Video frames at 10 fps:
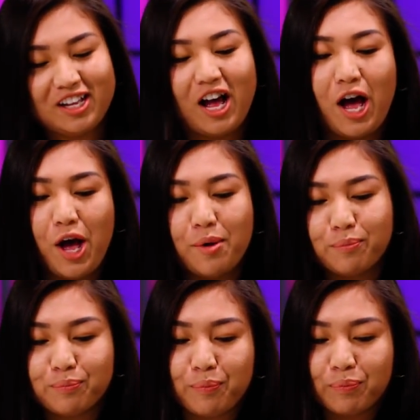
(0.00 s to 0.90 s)

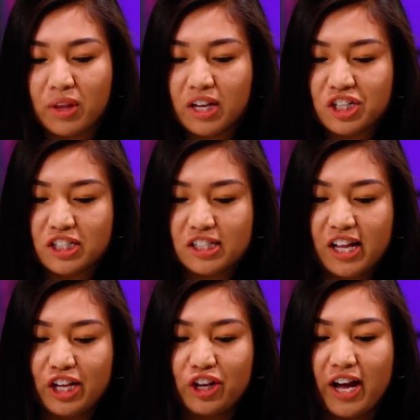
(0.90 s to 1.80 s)
Um, Just to
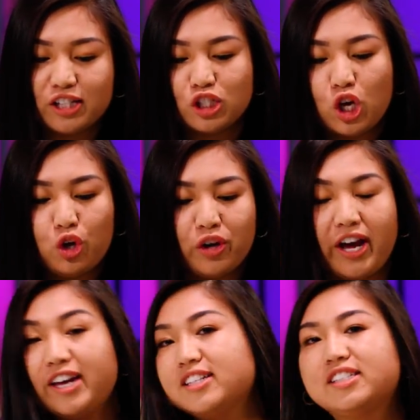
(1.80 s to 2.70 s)
let you guys know, you
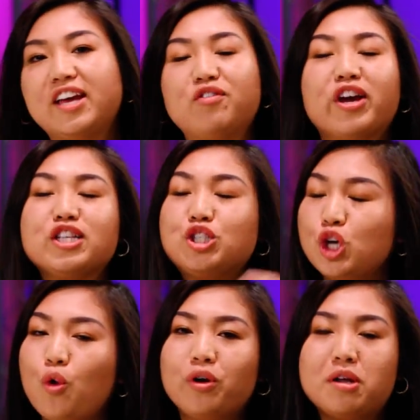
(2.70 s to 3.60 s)
guys, if you guys
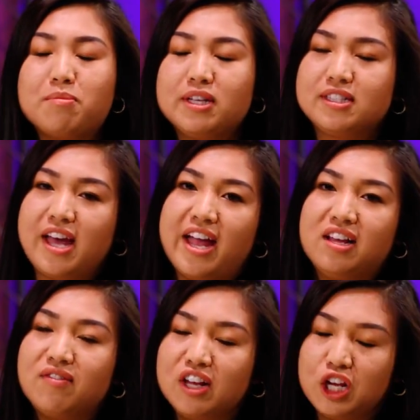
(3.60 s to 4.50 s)
don't want to miss any
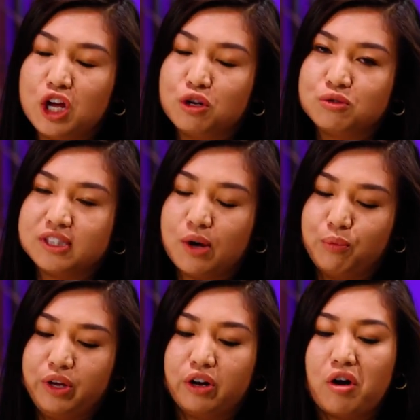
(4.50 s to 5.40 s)
videos that
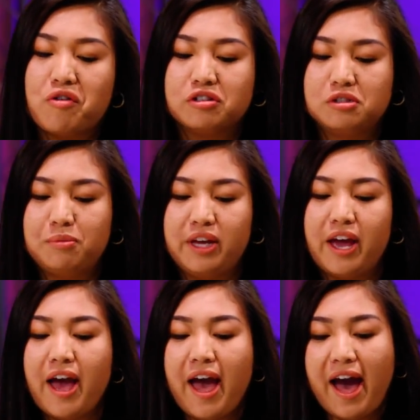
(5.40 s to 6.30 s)
we are going to be
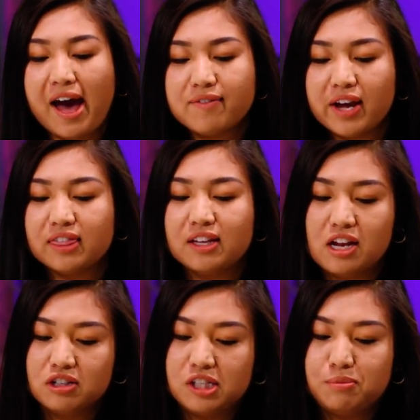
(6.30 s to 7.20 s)
having at the
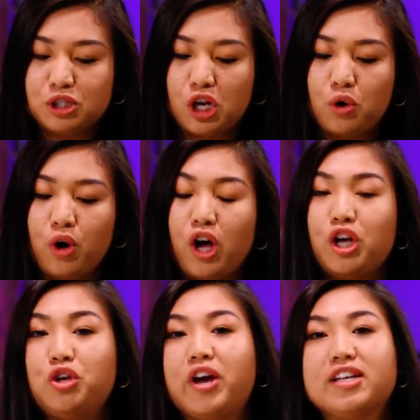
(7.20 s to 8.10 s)
Nail Tips Show,
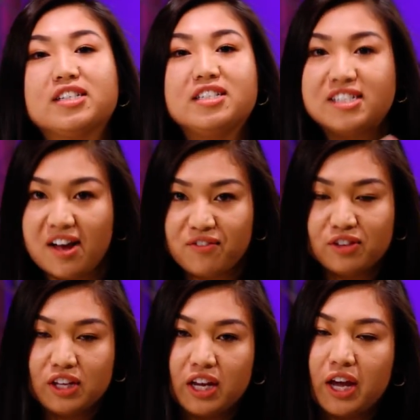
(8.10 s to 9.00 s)
you guys can
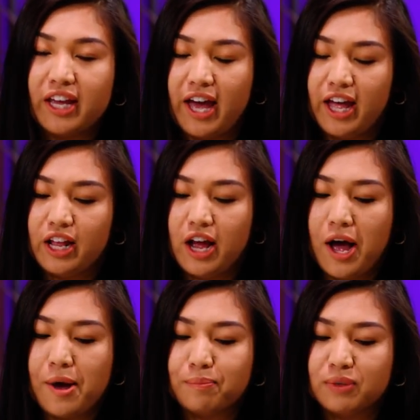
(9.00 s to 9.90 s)
definitely get,
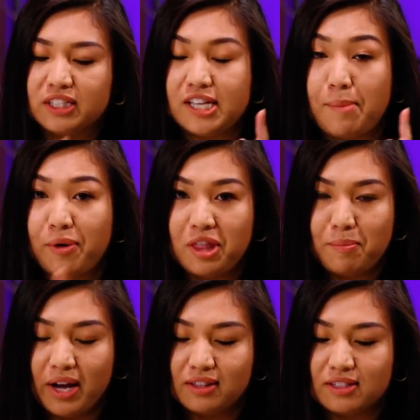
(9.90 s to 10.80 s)
um, tap on the
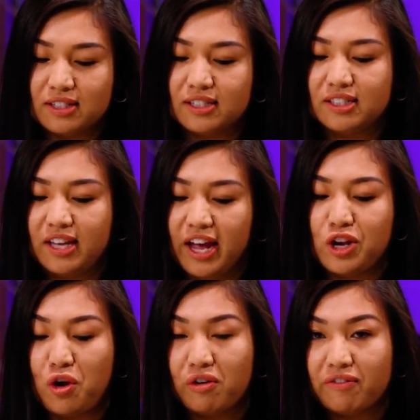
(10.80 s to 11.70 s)
button that says get
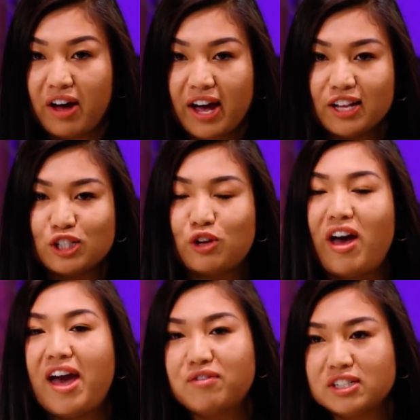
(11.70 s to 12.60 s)
notified. So
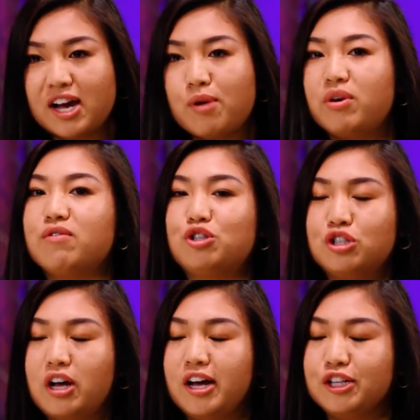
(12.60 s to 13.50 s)
every time we have a, sh
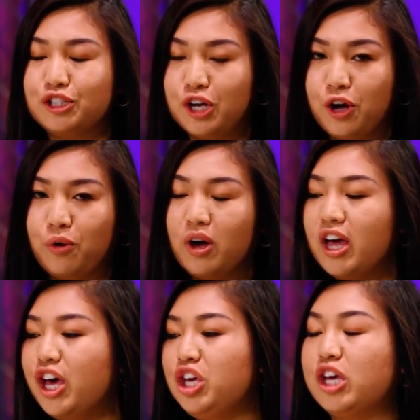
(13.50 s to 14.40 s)
a show,
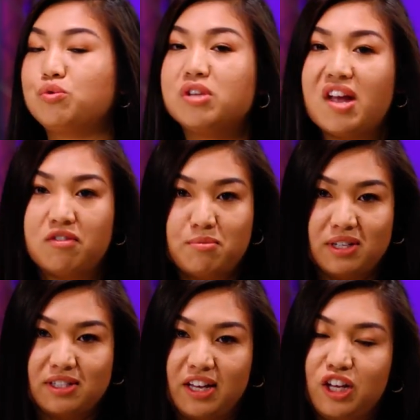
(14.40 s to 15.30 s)
you guys will never
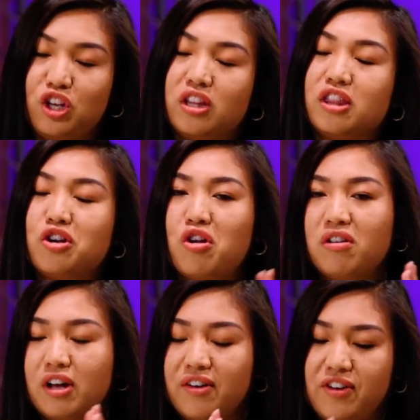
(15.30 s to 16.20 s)
miss it. The noti
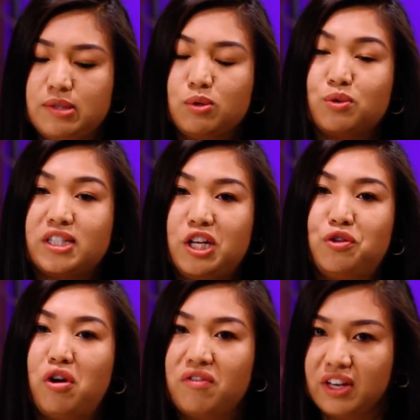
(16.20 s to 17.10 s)
uh, Facebook will send you a
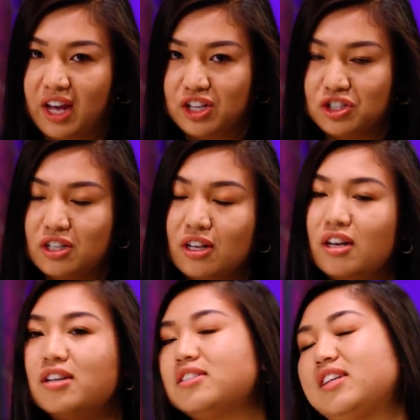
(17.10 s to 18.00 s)
notification
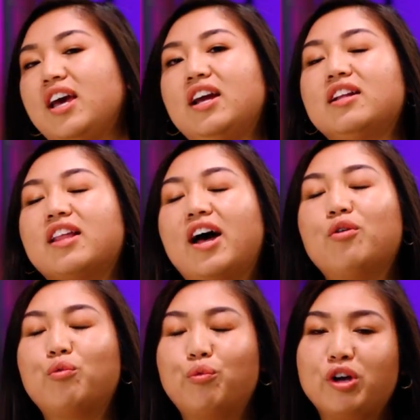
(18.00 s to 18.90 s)
saying that
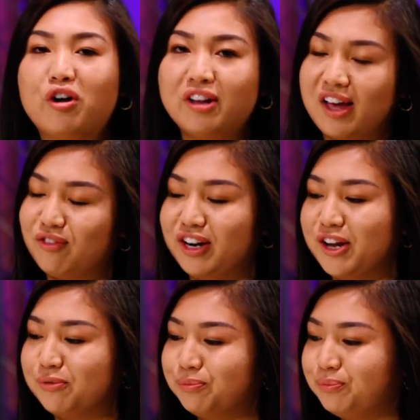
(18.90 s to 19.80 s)
we are live right
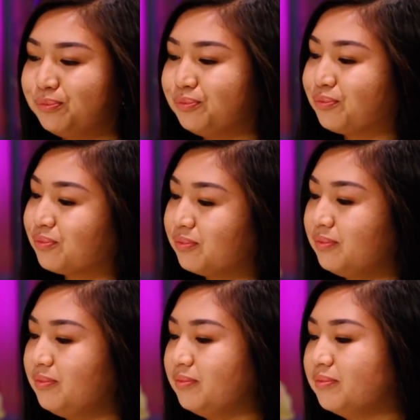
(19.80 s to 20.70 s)
now. Yeah,
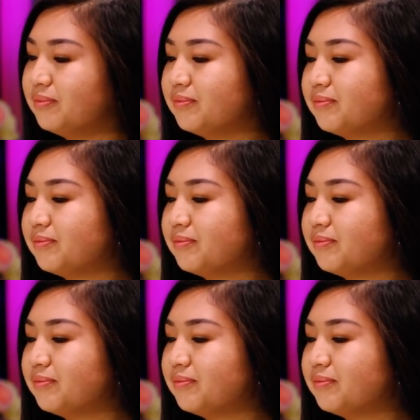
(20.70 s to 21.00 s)
thank you.